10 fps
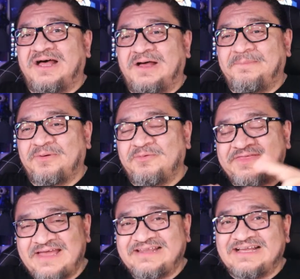But
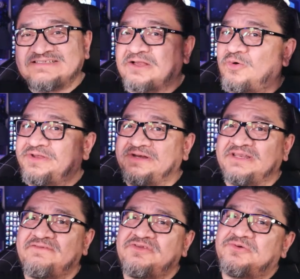with that, guys, I go ahead and
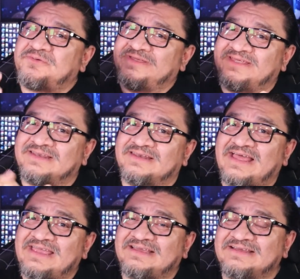leave you. Hit
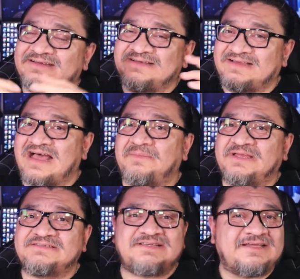like,
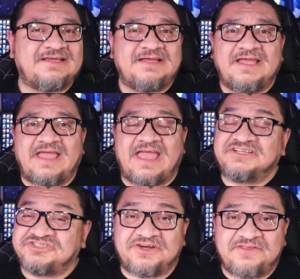comment,
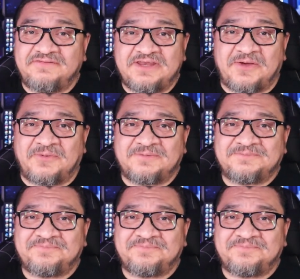and share the video.